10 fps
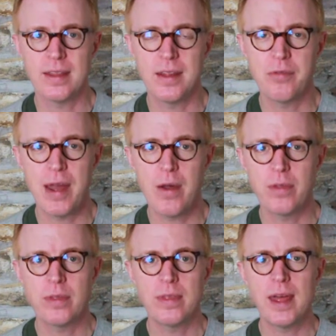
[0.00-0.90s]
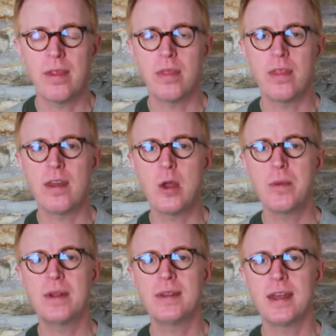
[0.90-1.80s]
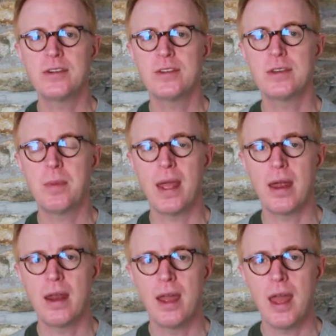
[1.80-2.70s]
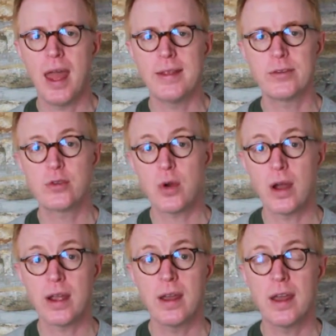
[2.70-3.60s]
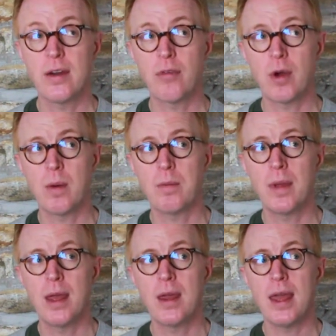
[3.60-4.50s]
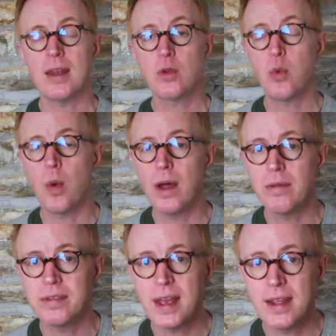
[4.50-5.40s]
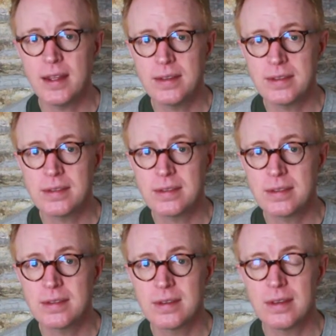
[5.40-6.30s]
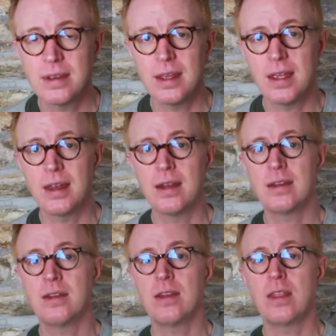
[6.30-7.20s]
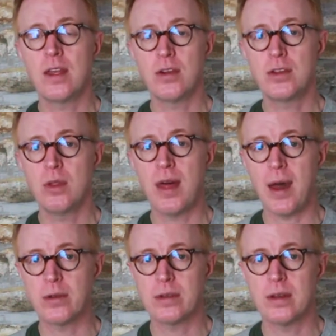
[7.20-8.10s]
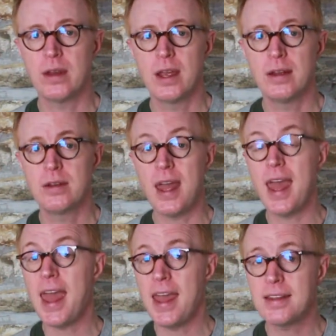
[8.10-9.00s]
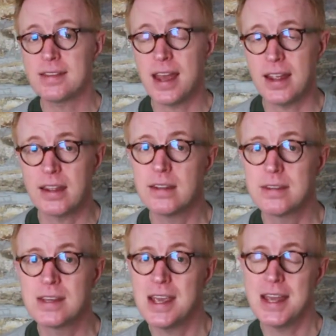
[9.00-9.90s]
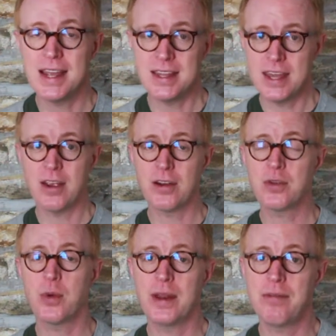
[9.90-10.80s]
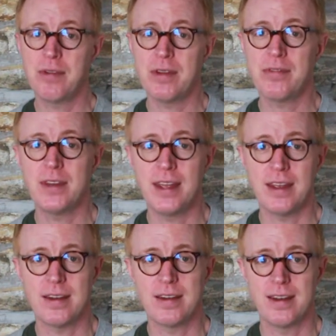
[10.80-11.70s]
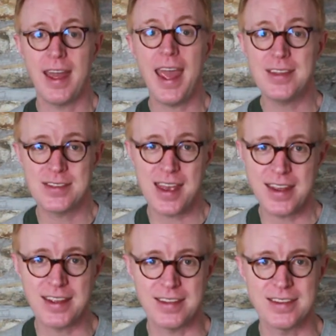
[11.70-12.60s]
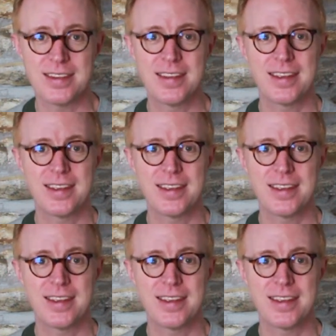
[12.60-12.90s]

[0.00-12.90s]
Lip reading: that found that the human attention span has shrunk from 12 seconds in the year 2000 to 8 seconds in the year 2015. 8 seconds.